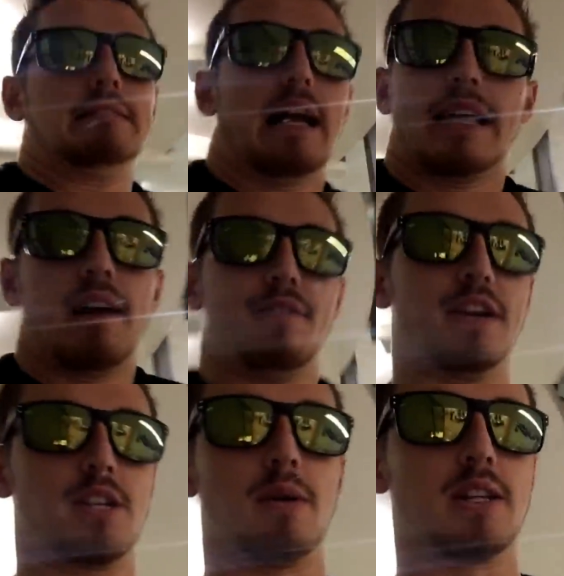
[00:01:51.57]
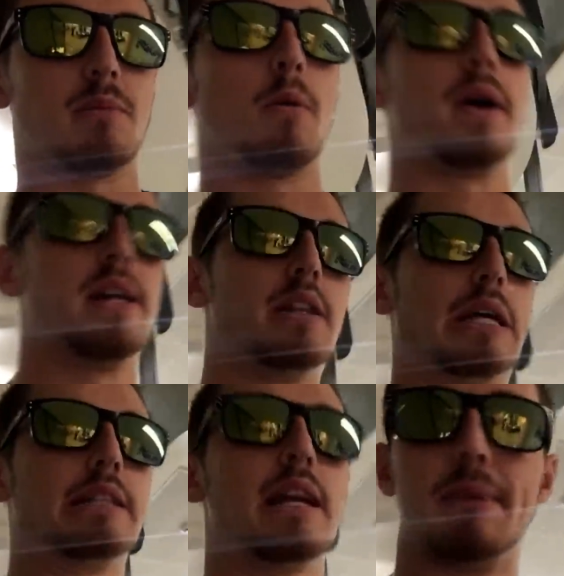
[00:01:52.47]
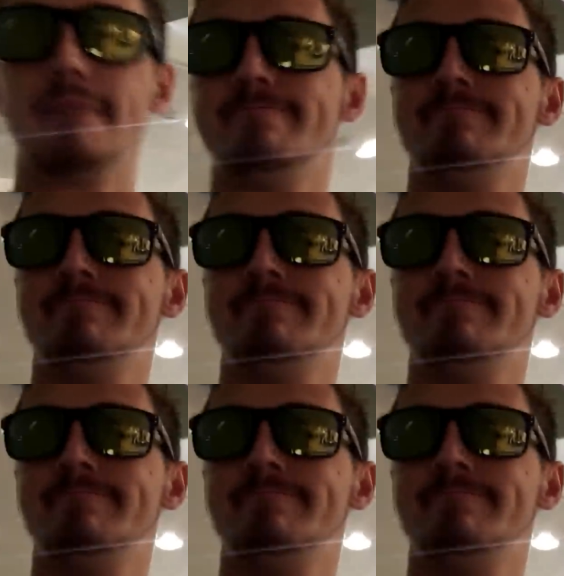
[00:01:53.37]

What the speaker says: I can't fix it whilst I'm away either, damn it.